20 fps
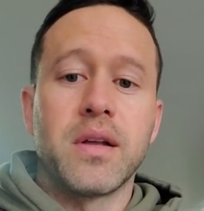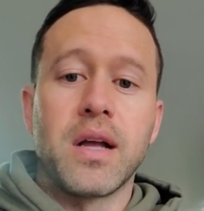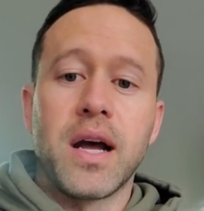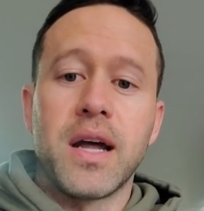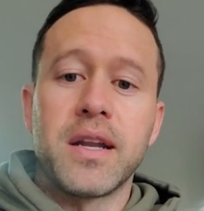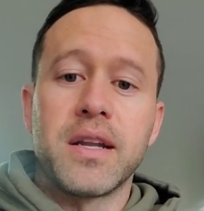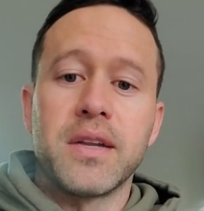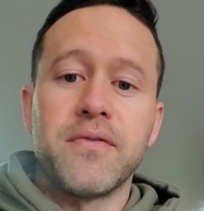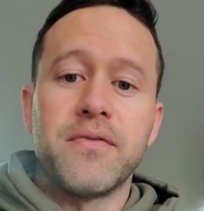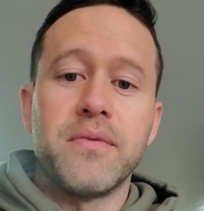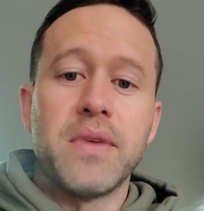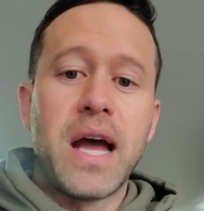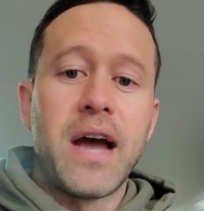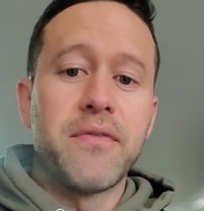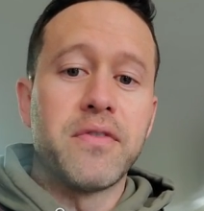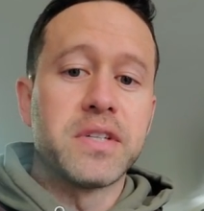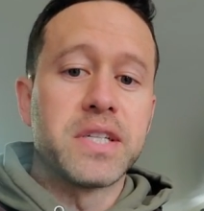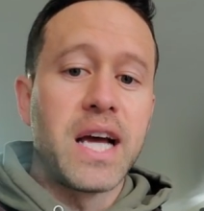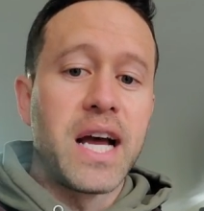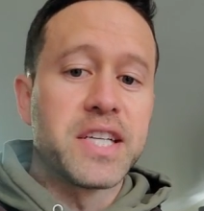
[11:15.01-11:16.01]
got it
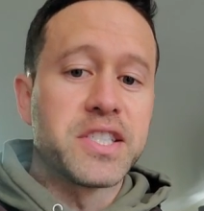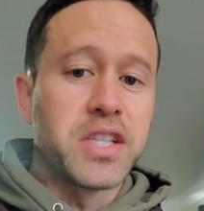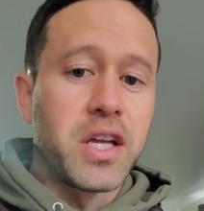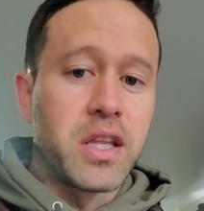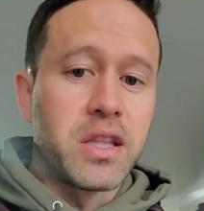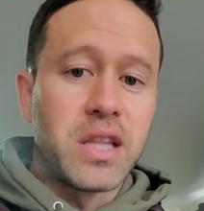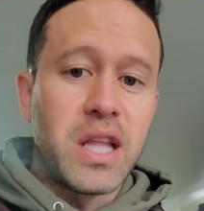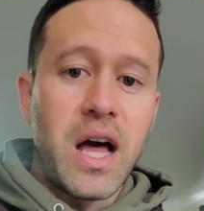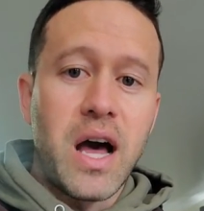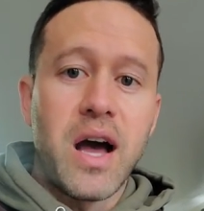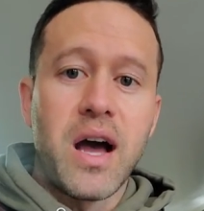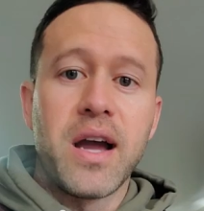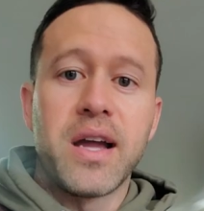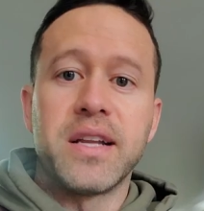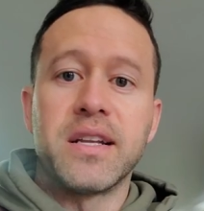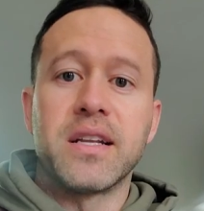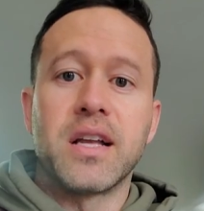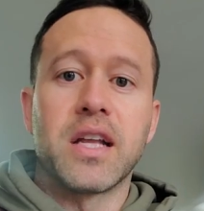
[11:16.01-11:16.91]
advertised online,